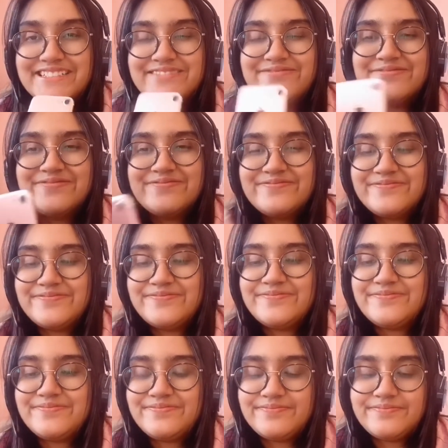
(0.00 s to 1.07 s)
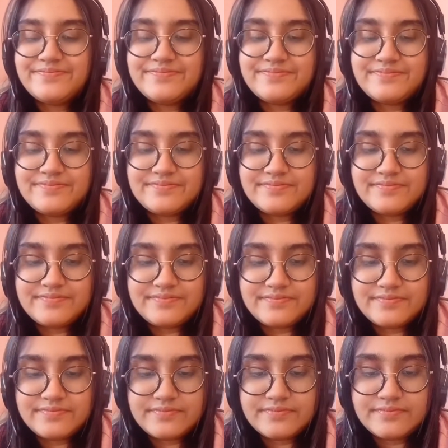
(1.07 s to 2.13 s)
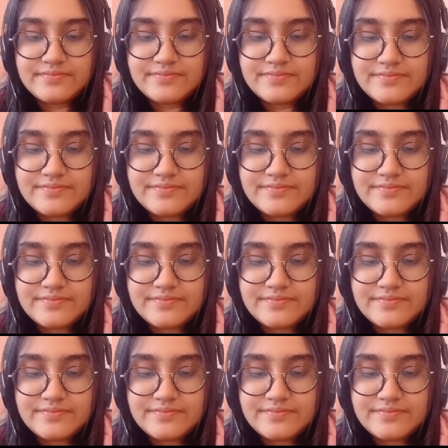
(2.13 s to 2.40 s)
No one is speaking in this clip.